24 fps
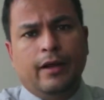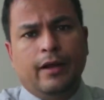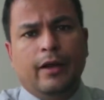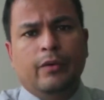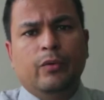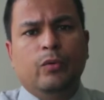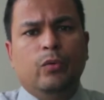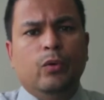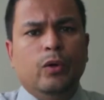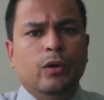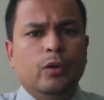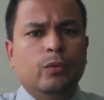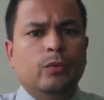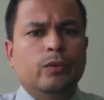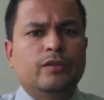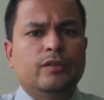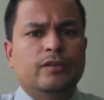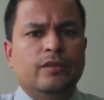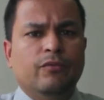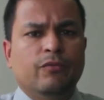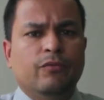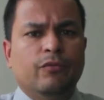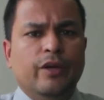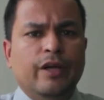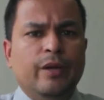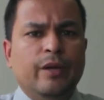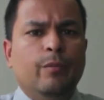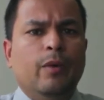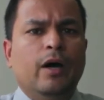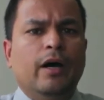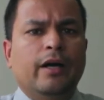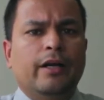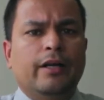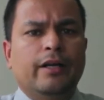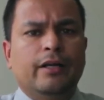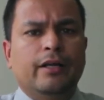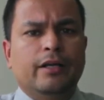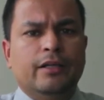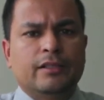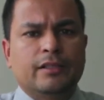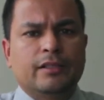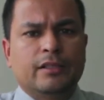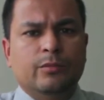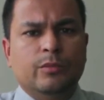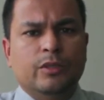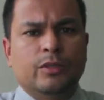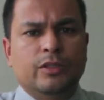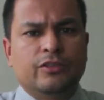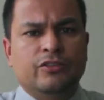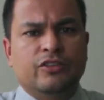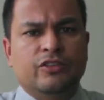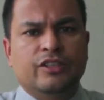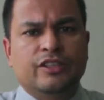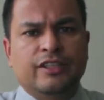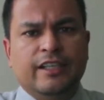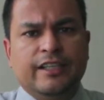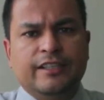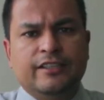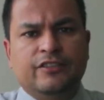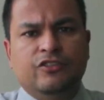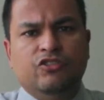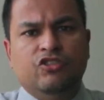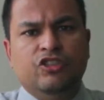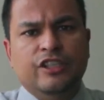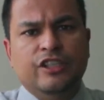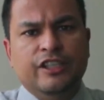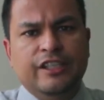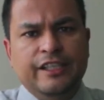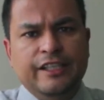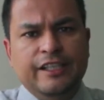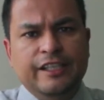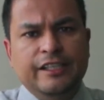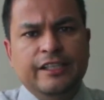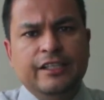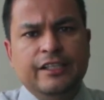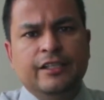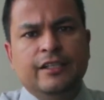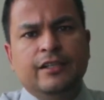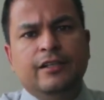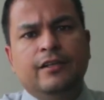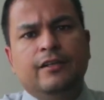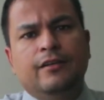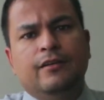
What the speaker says: and we work with some very marquee customers such as GE,